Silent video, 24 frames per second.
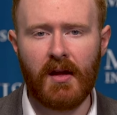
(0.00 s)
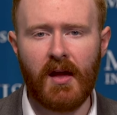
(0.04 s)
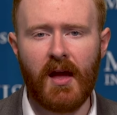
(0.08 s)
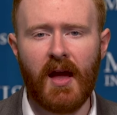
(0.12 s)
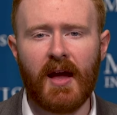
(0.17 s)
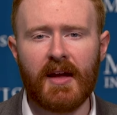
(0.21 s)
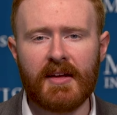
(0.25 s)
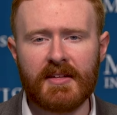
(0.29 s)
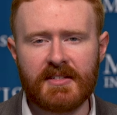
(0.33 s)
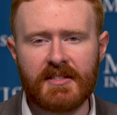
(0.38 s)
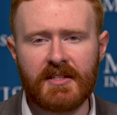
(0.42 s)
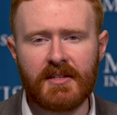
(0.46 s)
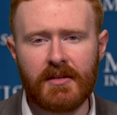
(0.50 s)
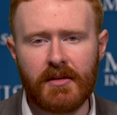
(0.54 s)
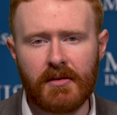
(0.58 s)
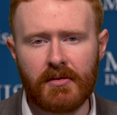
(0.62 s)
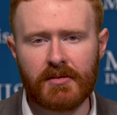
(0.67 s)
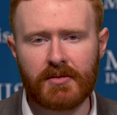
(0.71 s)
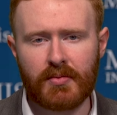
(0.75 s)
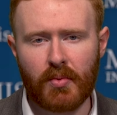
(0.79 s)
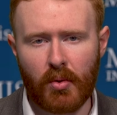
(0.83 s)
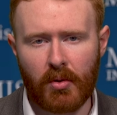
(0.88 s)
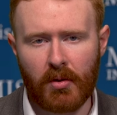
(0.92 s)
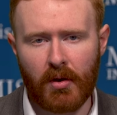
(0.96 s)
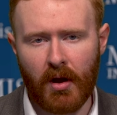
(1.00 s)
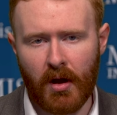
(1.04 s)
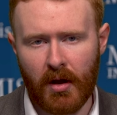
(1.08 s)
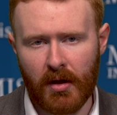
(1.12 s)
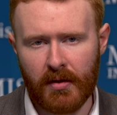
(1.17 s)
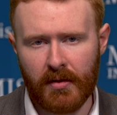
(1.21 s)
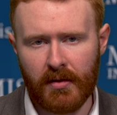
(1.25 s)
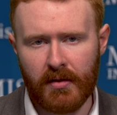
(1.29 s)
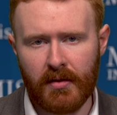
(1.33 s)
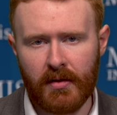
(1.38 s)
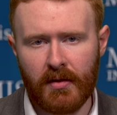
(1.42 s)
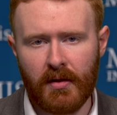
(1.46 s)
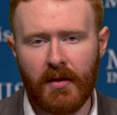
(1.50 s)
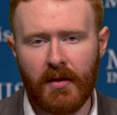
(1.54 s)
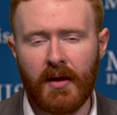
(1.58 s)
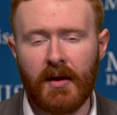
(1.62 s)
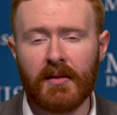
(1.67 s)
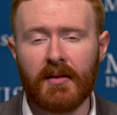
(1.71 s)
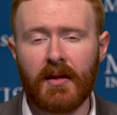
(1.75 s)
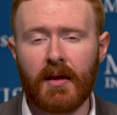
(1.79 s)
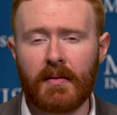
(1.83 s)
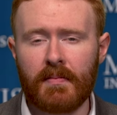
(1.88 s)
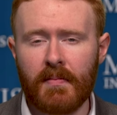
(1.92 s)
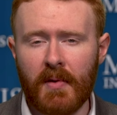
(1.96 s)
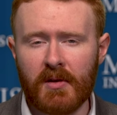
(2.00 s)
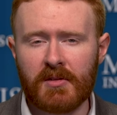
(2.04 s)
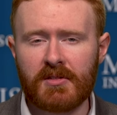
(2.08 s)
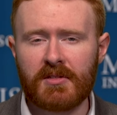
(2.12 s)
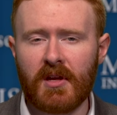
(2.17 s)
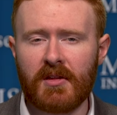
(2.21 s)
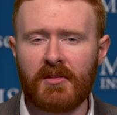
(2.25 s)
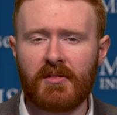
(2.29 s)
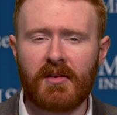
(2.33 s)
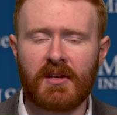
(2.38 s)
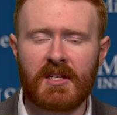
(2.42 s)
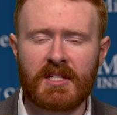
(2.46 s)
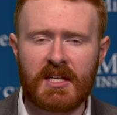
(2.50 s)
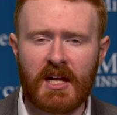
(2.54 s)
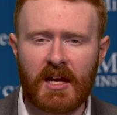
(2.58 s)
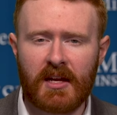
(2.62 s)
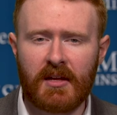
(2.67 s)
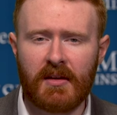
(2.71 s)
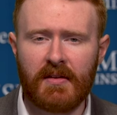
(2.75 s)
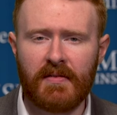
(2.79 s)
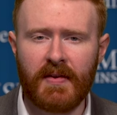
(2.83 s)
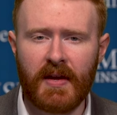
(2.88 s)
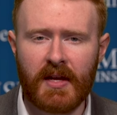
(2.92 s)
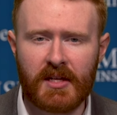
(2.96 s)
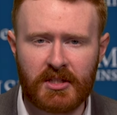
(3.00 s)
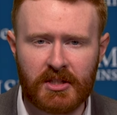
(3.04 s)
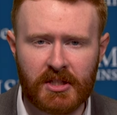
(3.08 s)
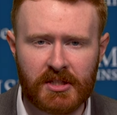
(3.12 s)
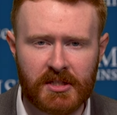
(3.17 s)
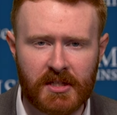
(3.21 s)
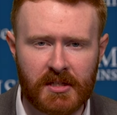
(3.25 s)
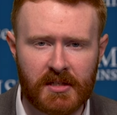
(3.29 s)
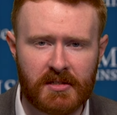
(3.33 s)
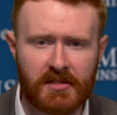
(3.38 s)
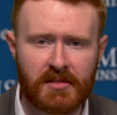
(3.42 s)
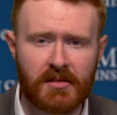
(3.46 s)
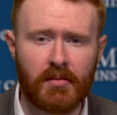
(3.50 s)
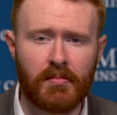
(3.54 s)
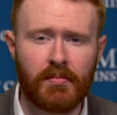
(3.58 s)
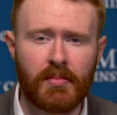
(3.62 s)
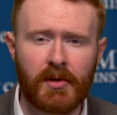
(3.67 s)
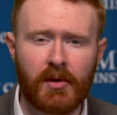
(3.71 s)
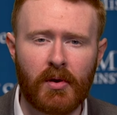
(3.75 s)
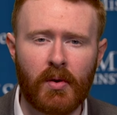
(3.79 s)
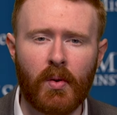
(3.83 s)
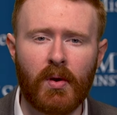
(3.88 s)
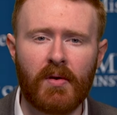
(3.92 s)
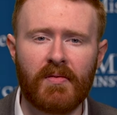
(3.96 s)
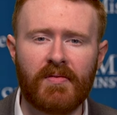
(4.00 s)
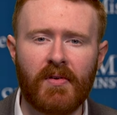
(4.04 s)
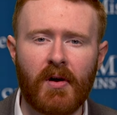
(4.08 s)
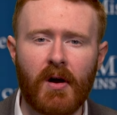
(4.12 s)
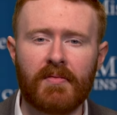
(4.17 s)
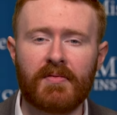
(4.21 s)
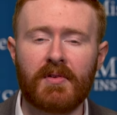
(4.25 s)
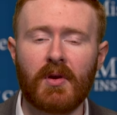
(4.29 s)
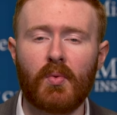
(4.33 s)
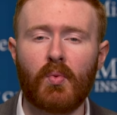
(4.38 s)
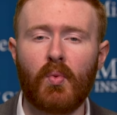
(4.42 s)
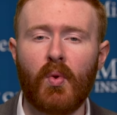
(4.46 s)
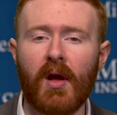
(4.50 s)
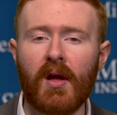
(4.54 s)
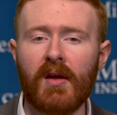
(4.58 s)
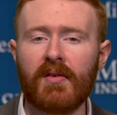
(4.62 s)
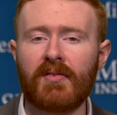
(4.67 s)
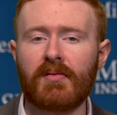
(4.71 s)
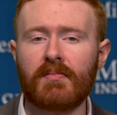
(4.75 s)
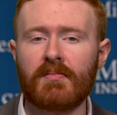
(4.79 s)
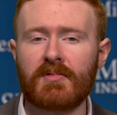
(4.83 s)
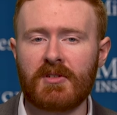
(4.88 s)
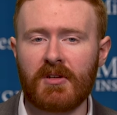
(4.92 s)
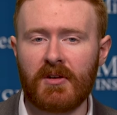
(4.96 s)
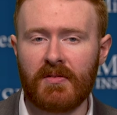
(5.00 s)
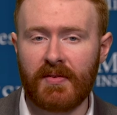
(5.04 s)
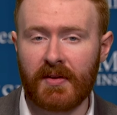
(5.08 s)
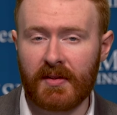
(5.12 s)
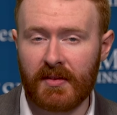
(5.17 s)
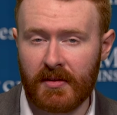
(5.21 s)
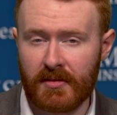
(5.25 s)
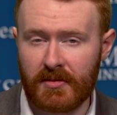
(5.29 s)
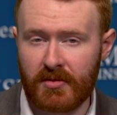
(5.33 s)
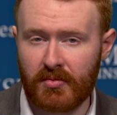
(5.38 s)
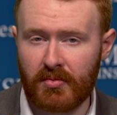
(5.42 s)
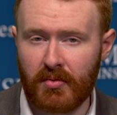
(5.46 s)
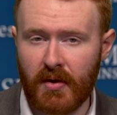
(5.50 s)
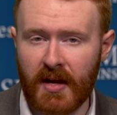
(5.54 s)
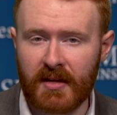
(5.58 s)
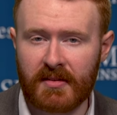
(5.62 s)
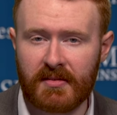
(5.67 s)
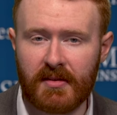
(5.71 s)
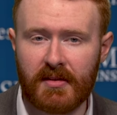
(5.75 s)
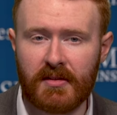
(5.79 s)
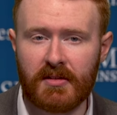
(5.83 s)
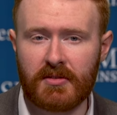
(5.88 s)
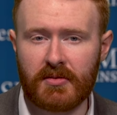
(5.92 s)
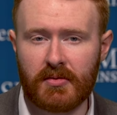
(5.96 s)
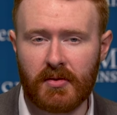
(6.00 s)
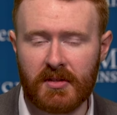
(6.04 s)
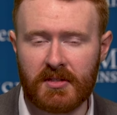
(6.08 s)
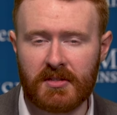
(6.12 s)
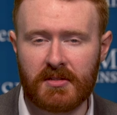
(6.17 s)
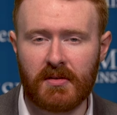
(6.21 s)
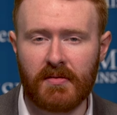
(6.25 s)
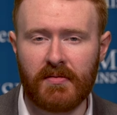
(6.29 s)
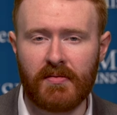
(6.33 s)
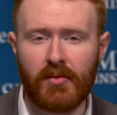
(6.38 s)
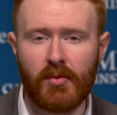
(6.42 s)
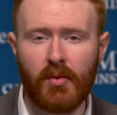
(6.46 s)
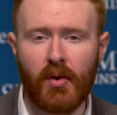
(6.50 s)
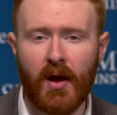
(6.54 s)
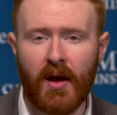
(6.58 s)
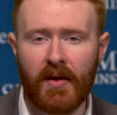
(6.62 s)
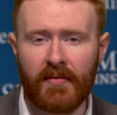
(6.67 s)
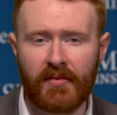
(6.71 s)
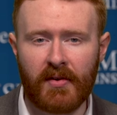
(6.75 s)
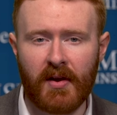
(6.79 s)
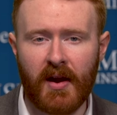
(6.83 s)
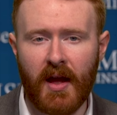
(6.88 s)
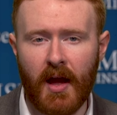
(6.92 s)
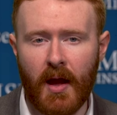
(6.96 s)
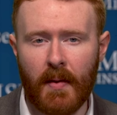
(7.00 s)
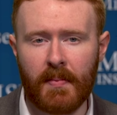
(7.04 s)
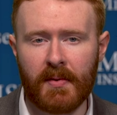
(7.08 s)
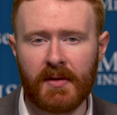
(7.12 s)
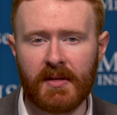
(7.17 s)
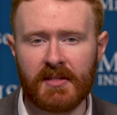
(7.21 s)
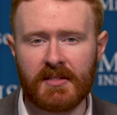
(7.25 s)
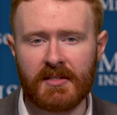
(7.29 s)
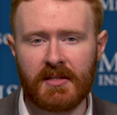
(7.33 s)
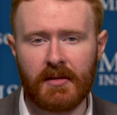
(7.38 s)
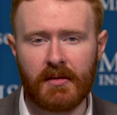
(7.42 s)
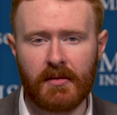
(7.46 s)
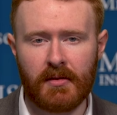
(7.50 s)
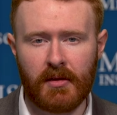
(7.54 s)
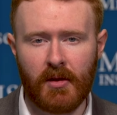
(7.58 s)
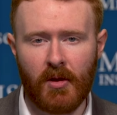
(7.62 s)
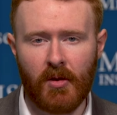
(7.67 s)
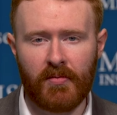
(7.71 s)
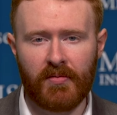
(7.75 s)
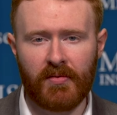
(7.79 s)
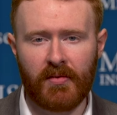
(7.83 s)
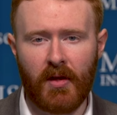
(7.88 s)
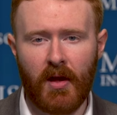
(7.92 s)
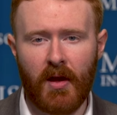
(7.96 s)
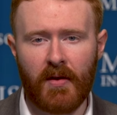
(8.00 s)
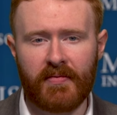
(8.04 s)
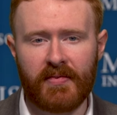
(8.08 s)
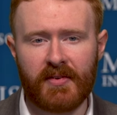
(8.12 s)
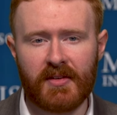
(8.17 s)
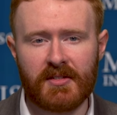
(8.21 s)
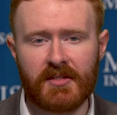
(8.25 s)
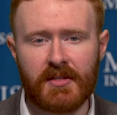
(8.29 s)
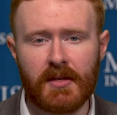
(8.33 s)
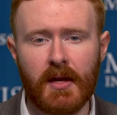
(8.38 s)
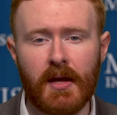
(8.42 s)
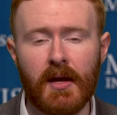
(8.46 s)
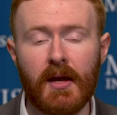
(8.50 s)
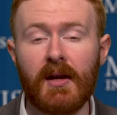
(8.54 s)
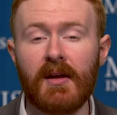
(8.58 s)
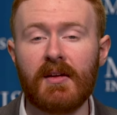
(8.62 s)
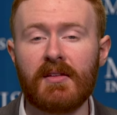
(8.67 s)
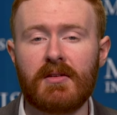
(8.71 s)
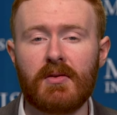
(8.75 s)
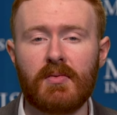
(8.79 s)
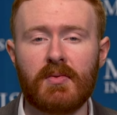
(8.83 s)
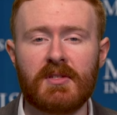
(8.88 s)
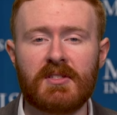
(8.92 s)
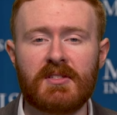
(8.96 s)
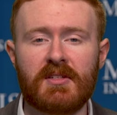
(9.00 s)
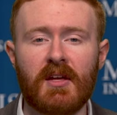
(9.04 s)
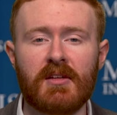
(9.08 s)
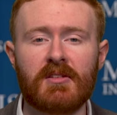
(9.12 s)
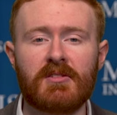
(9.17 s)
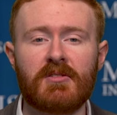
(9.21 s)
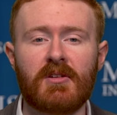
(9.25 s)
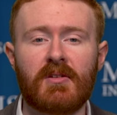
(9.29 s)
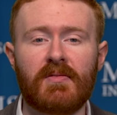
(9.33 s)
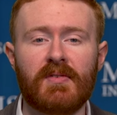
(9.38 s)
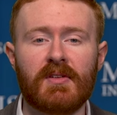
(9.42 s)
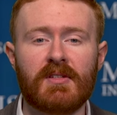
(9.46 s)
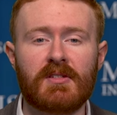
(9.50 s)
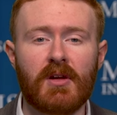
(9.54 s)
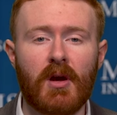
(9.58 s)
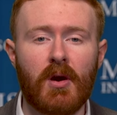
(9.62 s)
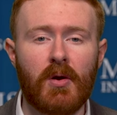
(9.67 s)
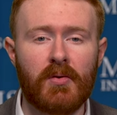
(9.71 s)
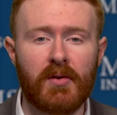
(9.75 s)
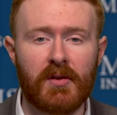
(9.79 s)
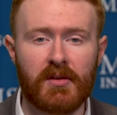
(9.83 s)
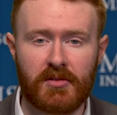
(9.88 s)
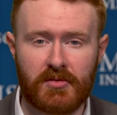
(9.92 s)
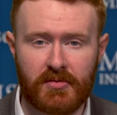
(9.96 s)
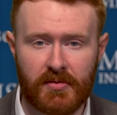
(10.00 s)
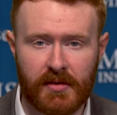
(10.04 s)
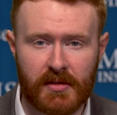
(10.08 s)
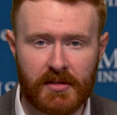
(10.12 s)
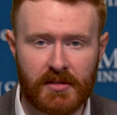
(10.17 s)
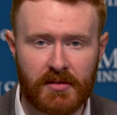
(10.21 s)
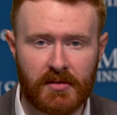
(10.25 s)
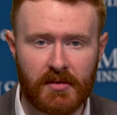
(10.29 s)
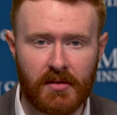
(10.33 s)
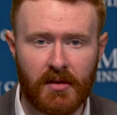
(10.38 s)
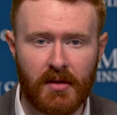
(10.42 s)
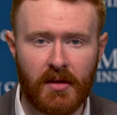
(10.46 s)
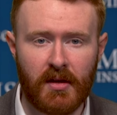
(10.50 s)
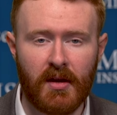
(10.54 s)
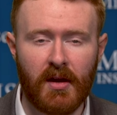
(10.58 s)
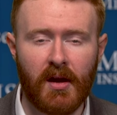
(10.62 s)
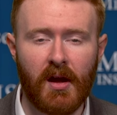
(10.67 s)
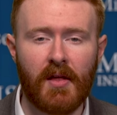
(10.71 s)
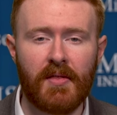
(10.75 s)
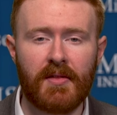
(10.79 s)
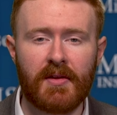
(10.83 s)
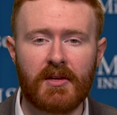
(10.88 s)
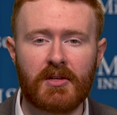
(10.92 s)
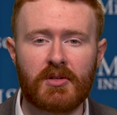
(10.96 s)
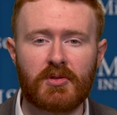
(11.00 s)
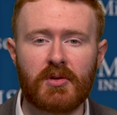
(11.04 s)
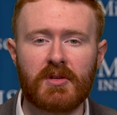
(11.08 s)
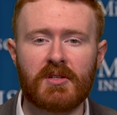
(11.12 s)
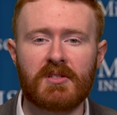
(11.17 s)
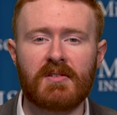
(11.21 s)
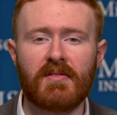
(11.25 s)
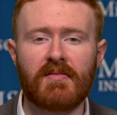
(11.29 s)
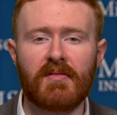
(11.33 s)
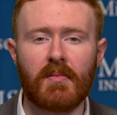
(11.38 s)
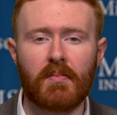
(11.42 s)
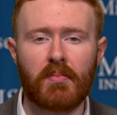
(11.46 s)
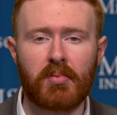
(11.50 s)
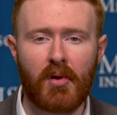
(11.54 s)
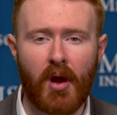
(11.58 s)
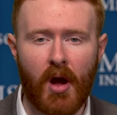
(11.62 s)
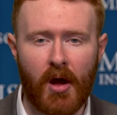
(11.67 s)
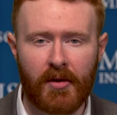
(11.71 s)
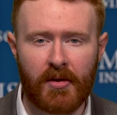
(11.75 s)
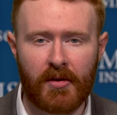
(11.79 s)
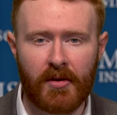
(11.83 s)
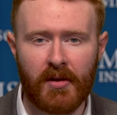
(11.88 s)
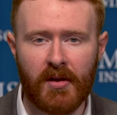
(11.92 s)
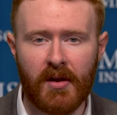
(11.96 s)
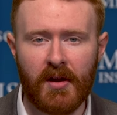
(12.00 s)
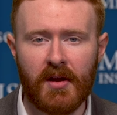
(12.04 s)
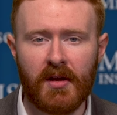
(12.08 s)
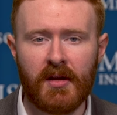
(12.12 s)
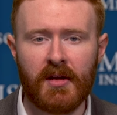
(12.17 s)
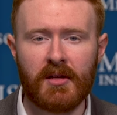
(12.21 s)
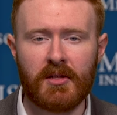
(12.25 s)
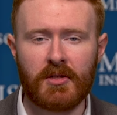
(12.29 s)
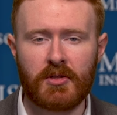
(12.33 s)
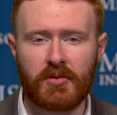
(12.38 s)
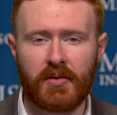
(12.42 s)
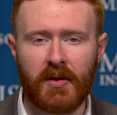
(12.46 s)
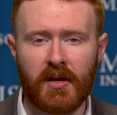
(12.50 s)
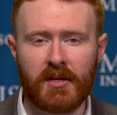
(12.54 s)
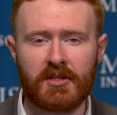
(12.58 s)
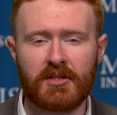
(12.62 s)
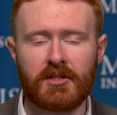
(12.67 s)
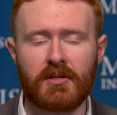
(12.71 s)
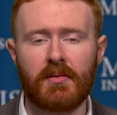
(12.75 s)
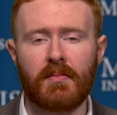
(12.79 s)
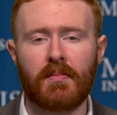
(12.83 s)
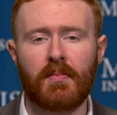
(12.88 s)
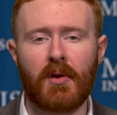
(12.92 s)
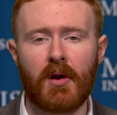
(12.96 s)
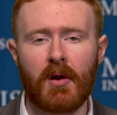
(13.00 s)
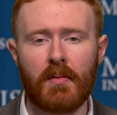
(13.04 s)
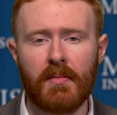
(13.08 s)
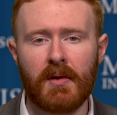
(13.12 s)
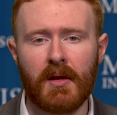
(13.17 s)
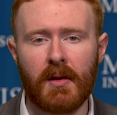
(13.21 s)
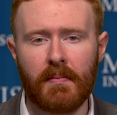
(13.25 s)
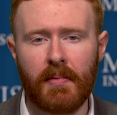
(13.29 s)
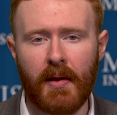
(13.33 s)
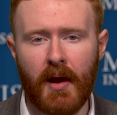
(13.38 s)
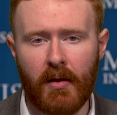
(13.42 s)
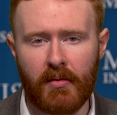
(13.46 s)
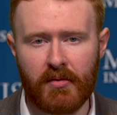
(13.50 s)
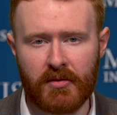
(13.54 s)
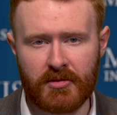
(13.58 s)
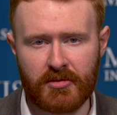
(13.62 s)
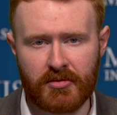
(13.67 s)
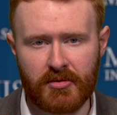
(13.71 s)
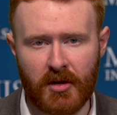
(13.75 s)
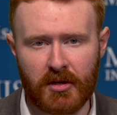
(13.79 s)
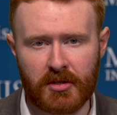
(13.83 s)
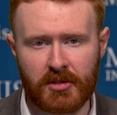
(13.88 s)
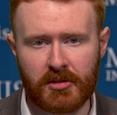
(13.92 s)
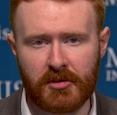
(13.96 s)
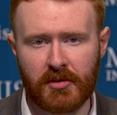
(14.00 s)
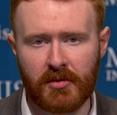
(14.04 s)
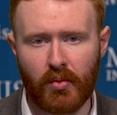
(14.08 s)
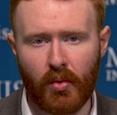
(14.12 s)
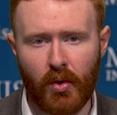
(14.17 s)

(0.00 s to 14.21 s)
As the years wore on, like most other executive agencies, the Bureau evolved away from serving the direct interests of whoever happened to sit in the Oval Office to instead serve its own interest and the interest of the broader, entrenched, permanent power structure in